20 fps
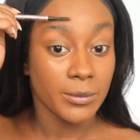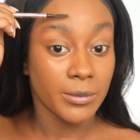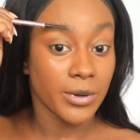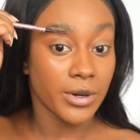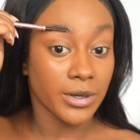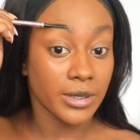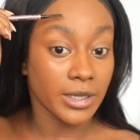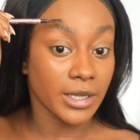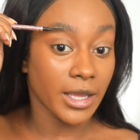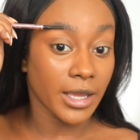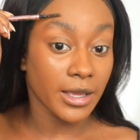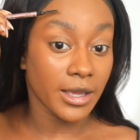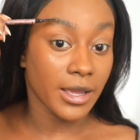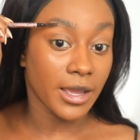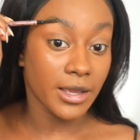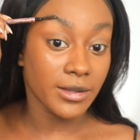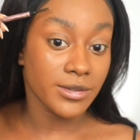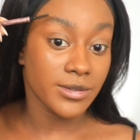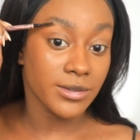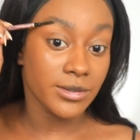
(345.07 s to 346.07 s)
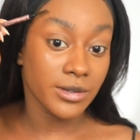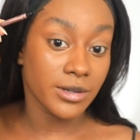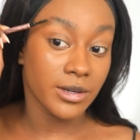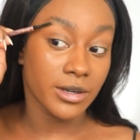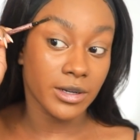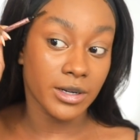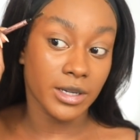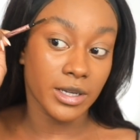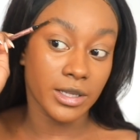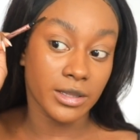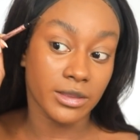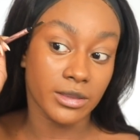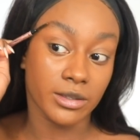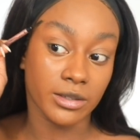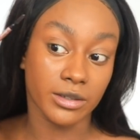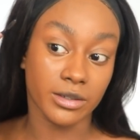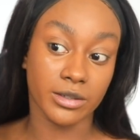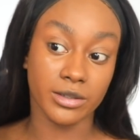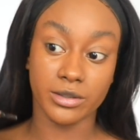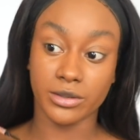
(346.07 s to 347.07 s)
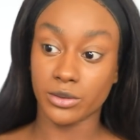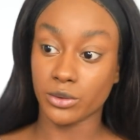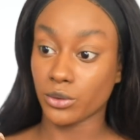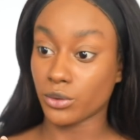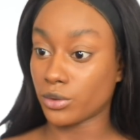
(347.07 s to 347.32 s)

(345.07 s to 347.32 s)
Porque Jesucristo.